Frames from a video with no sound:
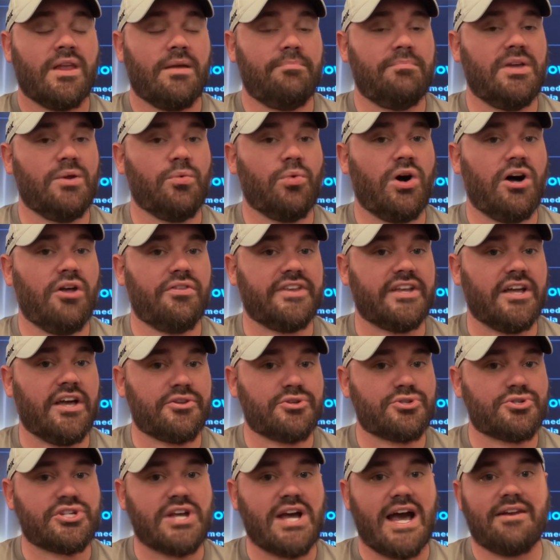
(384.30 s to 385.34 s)
Meanwhile, on the
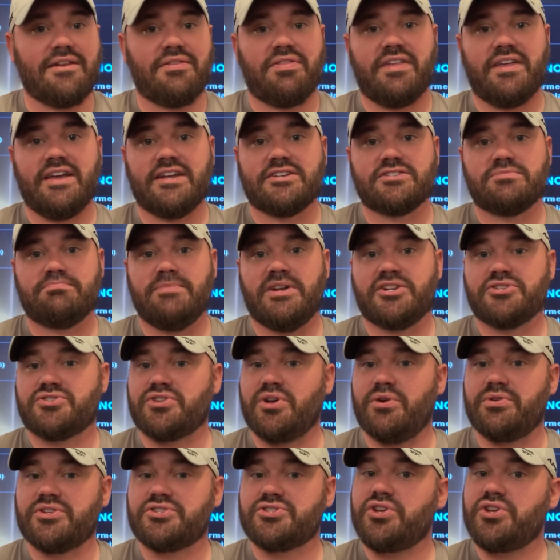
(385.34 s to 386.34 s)
other side of things, Minnesota